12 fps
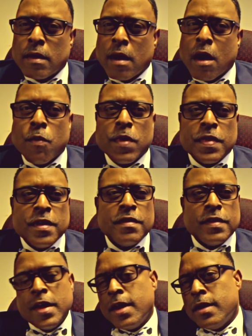Are we
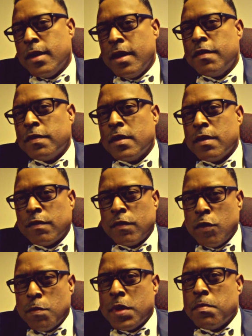this indecent as
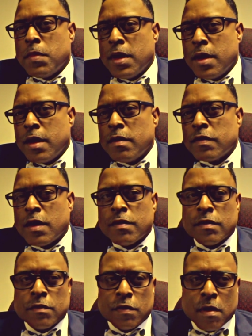human beings,
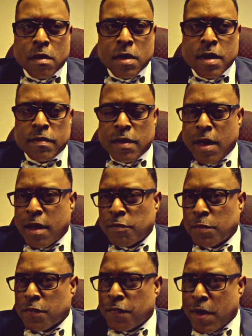as attorneys, as
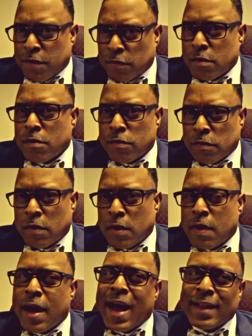professionals?
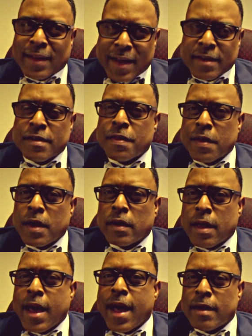I'd like to think
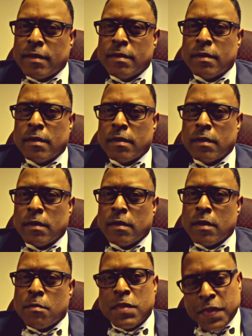not.
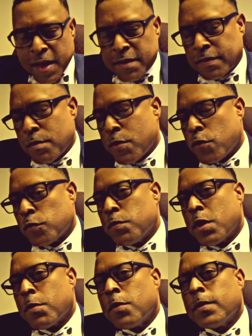But that's the most
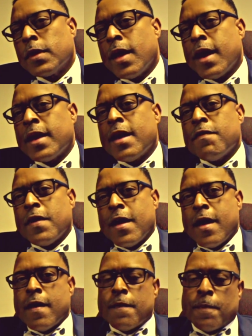memorable client I've
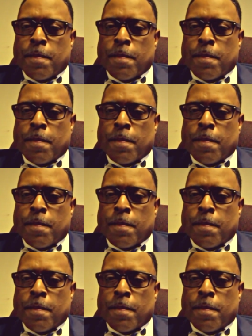had.